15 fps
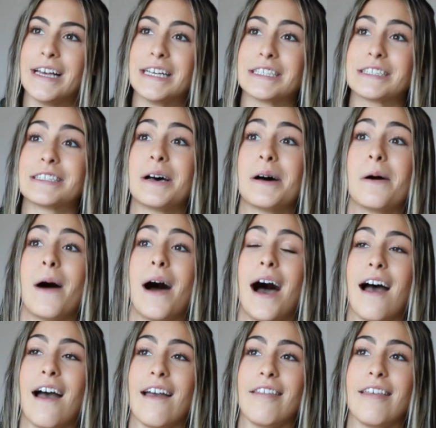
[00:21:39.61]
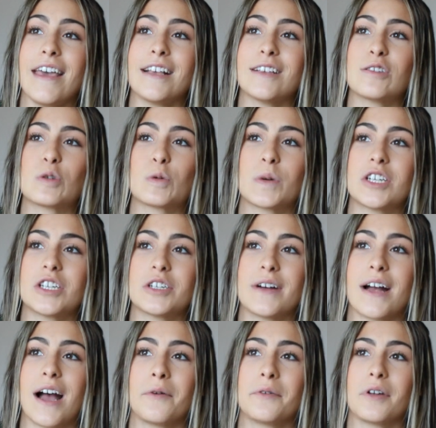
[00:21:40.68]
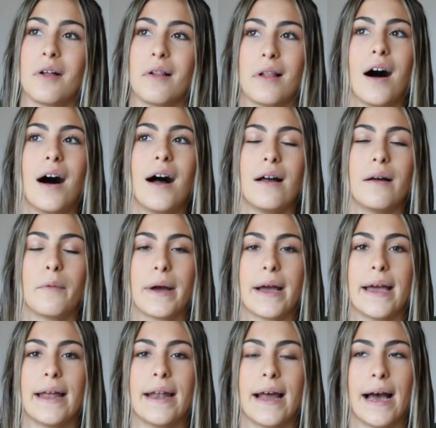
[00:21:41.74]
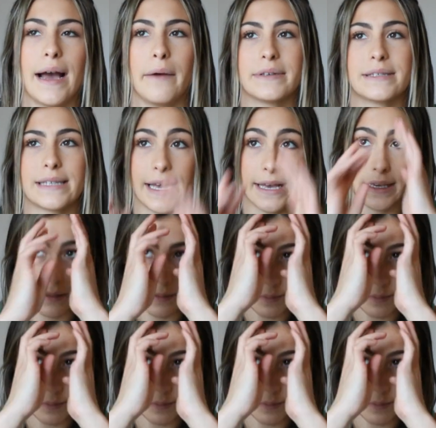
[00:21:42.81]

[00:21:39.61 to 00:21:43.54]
So I like switched around a lot when I was like